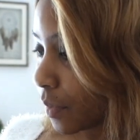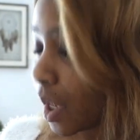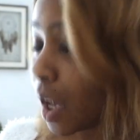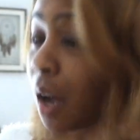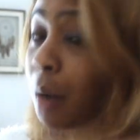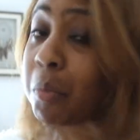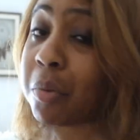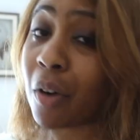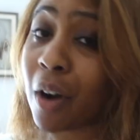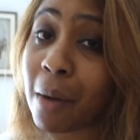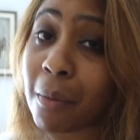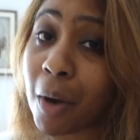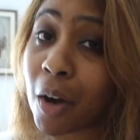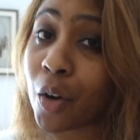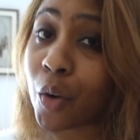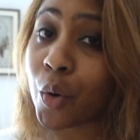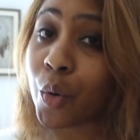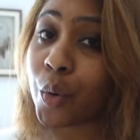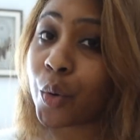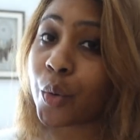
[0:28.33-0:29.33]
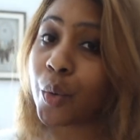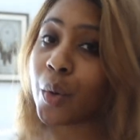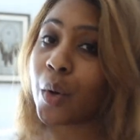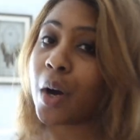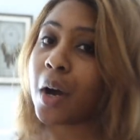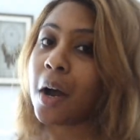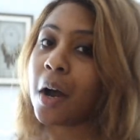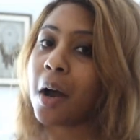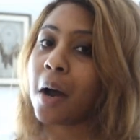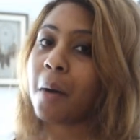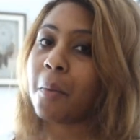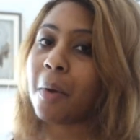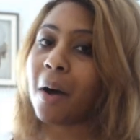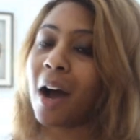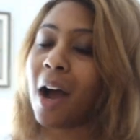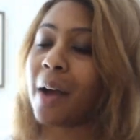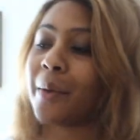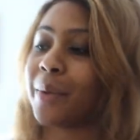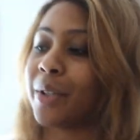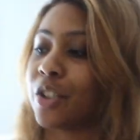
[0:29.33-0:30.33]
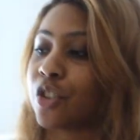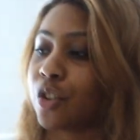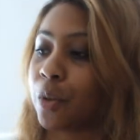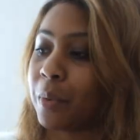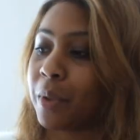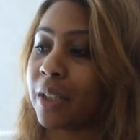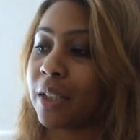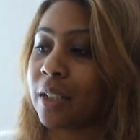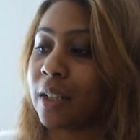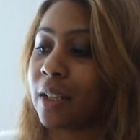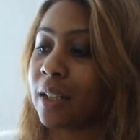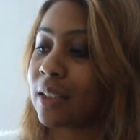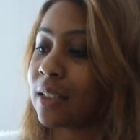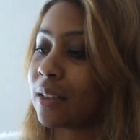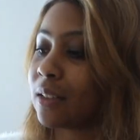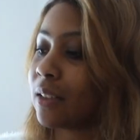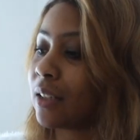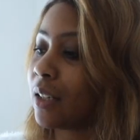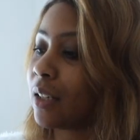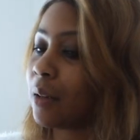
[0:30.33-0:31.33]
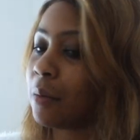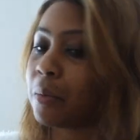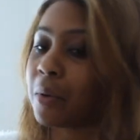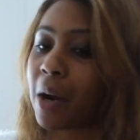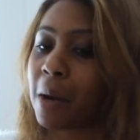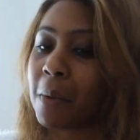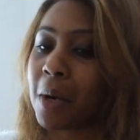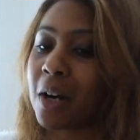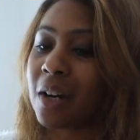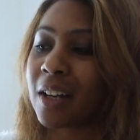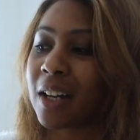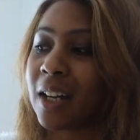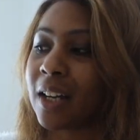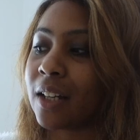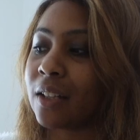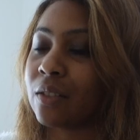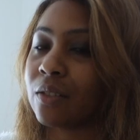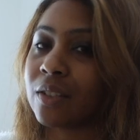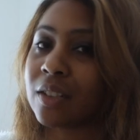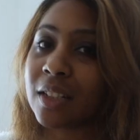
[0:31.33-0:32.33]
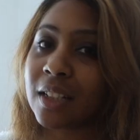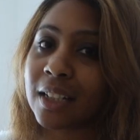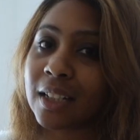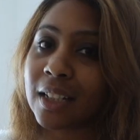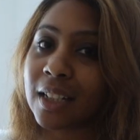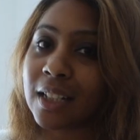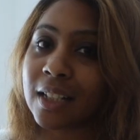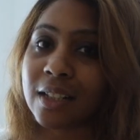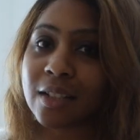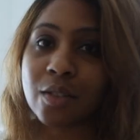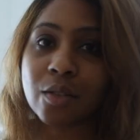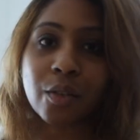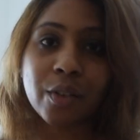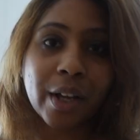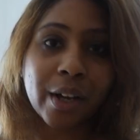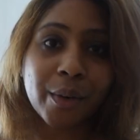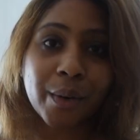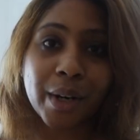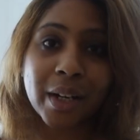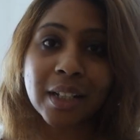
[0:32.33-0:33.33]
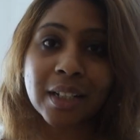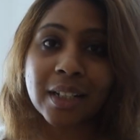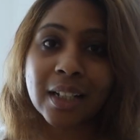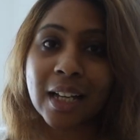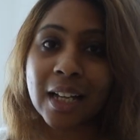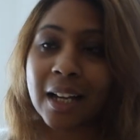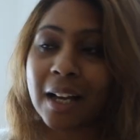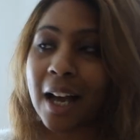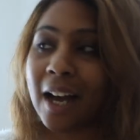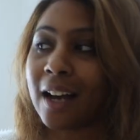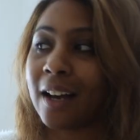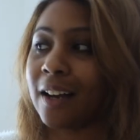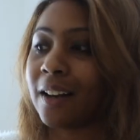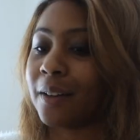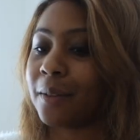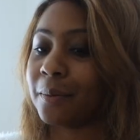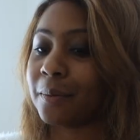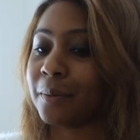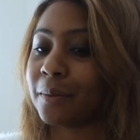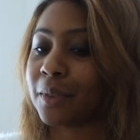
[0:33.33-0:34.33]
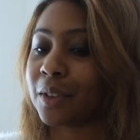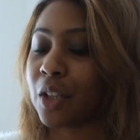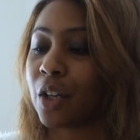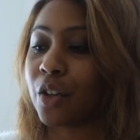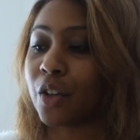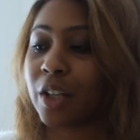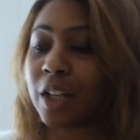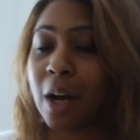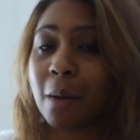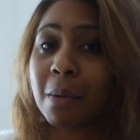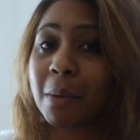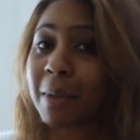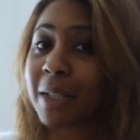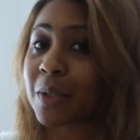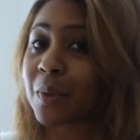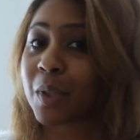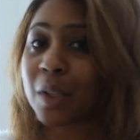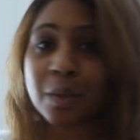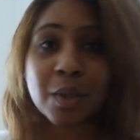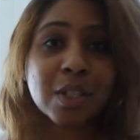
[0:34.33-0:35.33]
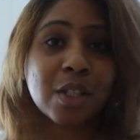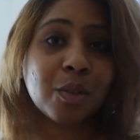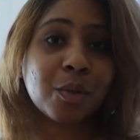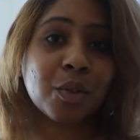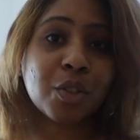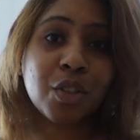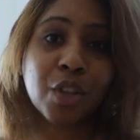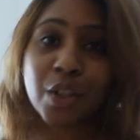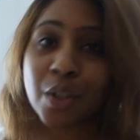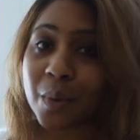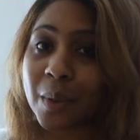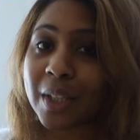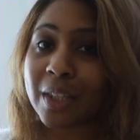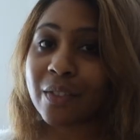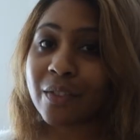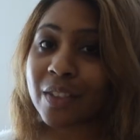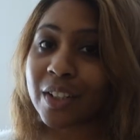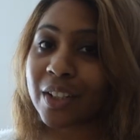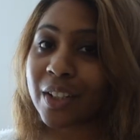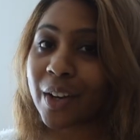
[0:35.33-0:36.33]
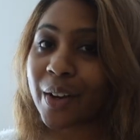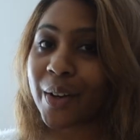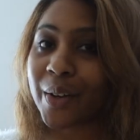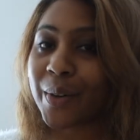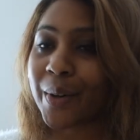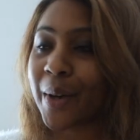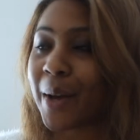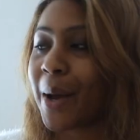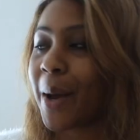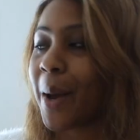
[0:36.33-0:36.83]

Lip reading: Primark haul, but I went shopping in Primark and honestly, it's not that great. So I've got a couple of bits which I will still show you in the video,